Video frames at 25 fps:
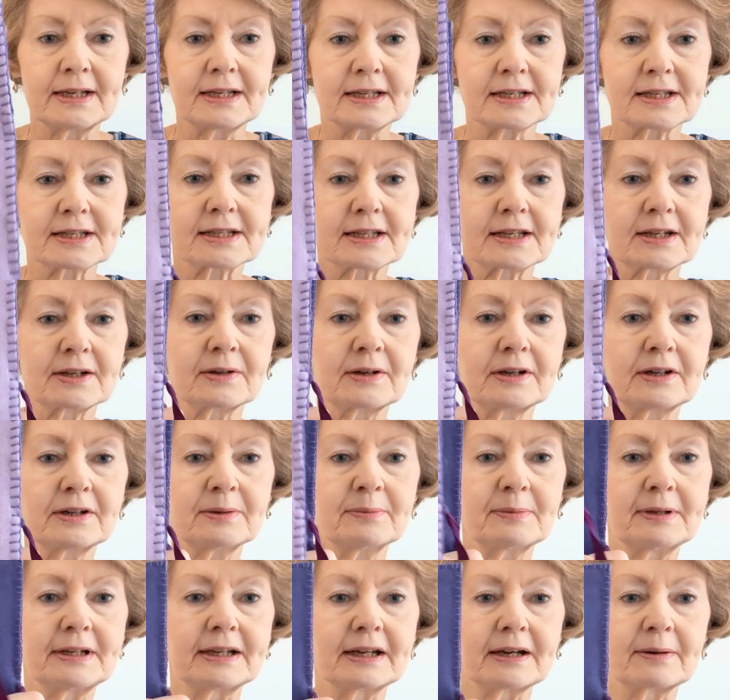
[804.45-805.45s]
So
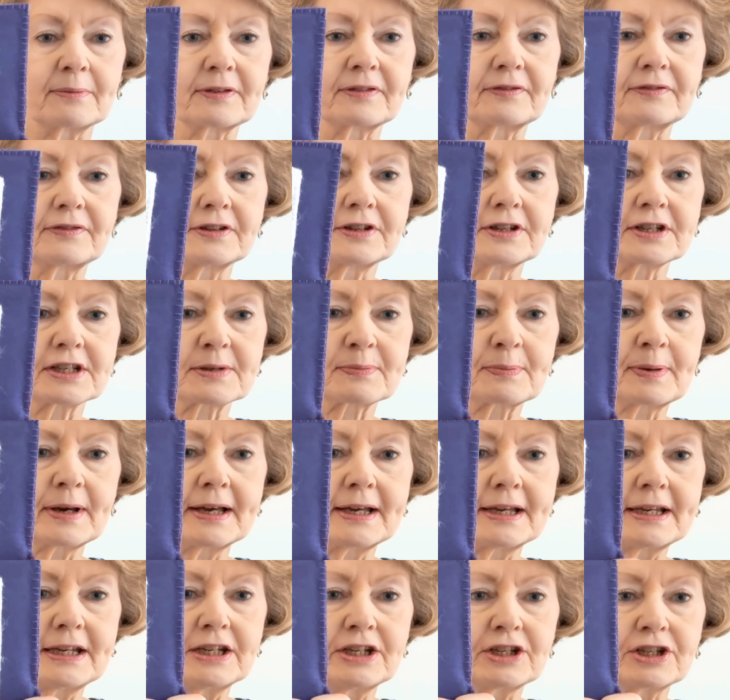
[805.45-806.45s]
opening up the first
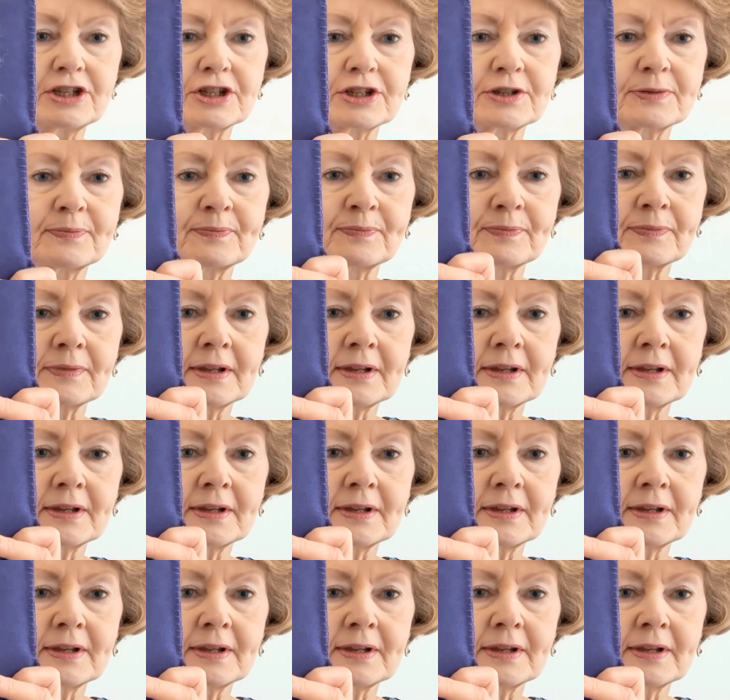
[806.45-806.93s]
page.